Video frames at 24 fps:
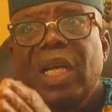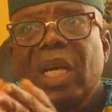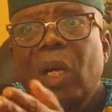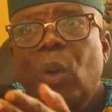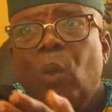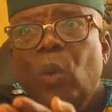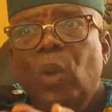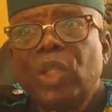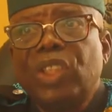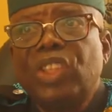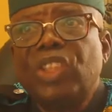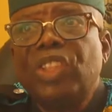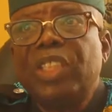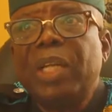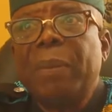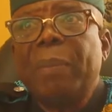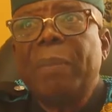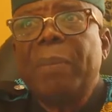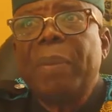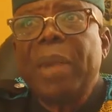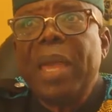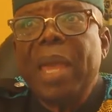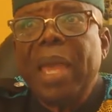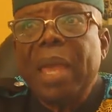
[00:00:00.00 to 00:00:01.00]
which they
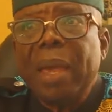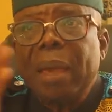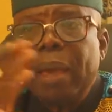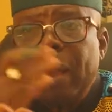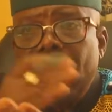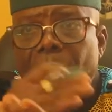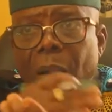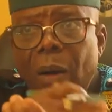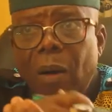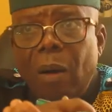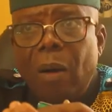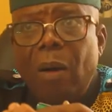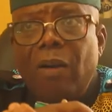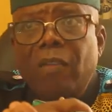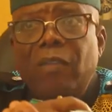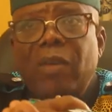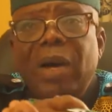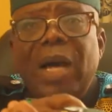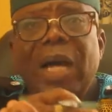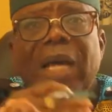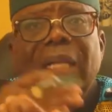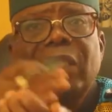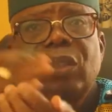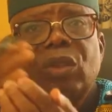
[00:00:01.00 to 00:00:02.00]
pay
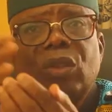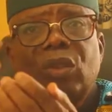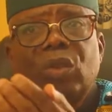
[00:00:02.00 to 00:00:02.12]
over